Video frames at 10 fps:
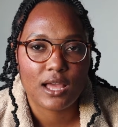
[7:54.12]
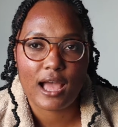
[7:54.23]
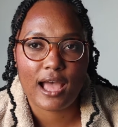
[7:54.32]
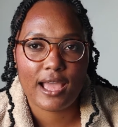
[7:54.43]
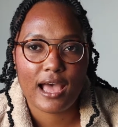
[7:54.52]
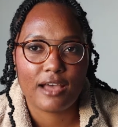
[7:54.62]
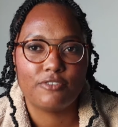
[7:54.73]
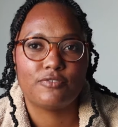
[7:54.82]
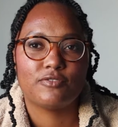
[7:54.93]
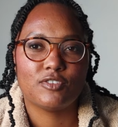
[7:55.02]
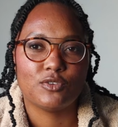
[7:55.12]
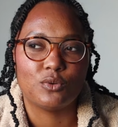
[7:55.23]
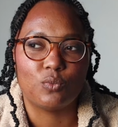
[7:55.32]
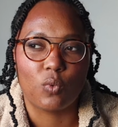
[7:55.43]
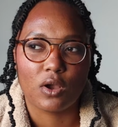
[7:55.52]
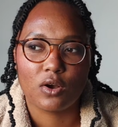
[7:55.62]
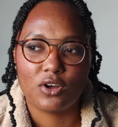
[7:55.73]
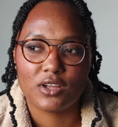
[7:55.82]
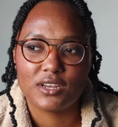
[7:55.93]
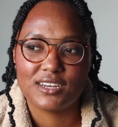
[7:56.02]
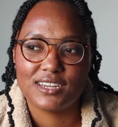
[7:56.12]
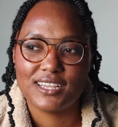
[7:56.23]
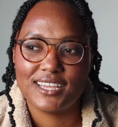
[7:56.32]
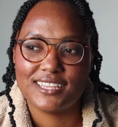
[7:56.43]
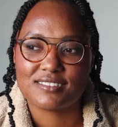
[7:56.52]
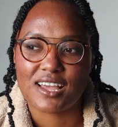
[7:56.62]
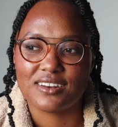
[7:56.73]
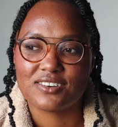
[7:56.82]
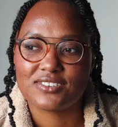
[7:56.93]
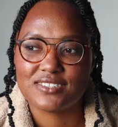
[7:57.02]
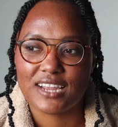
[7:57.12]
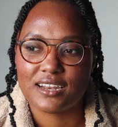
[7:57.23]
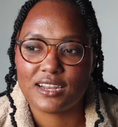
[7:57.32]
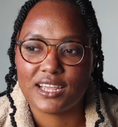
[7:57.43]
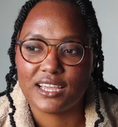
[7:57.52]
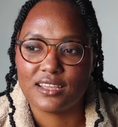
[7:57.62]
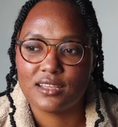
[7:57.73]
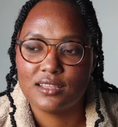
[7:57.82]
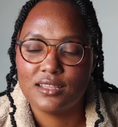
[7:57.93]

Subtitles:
I have to work on is understanding.